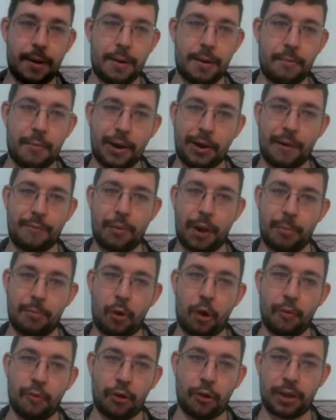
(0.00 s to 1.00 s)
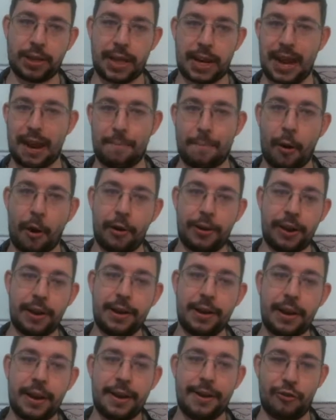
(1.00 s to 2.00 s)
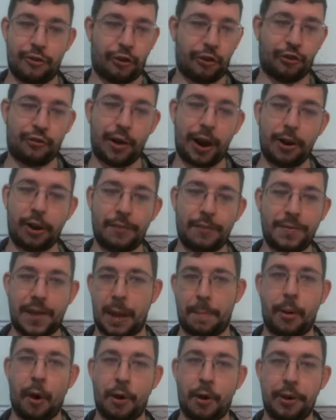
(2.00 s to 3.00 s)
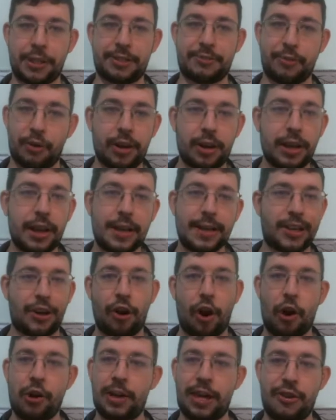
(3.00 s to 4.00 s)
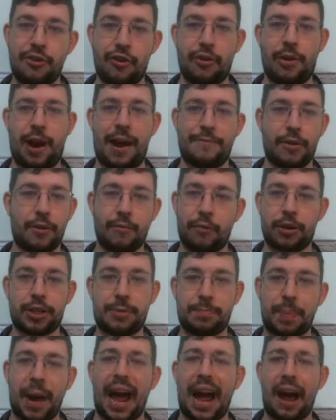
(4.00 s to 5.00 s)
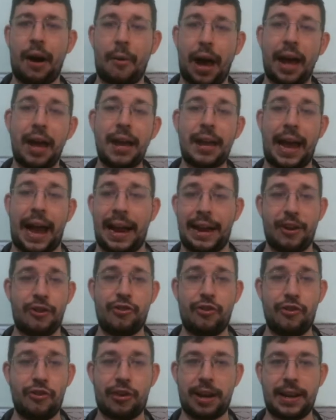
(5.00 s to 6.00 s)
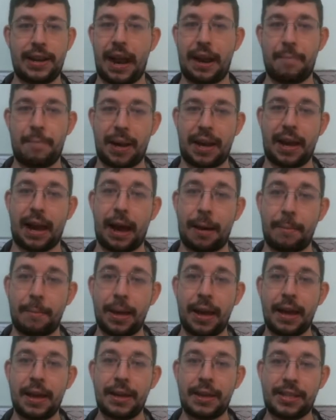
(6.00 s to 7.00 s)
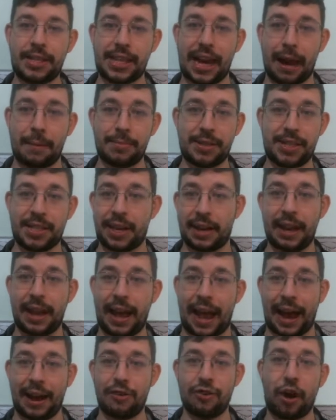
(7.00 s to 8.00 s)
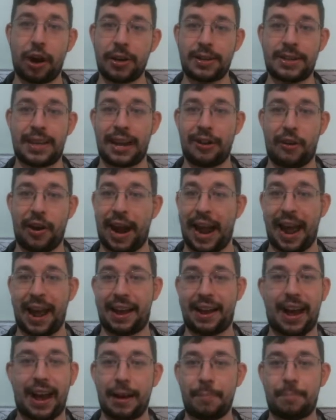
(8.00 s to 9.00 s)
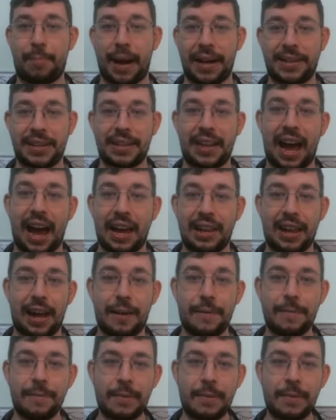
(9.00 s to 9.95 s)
one more rook than the opponent, you should trade off the opponent's rook so that only you have the rook's power and that you can then become Samson and not get your hair cut by Delilah.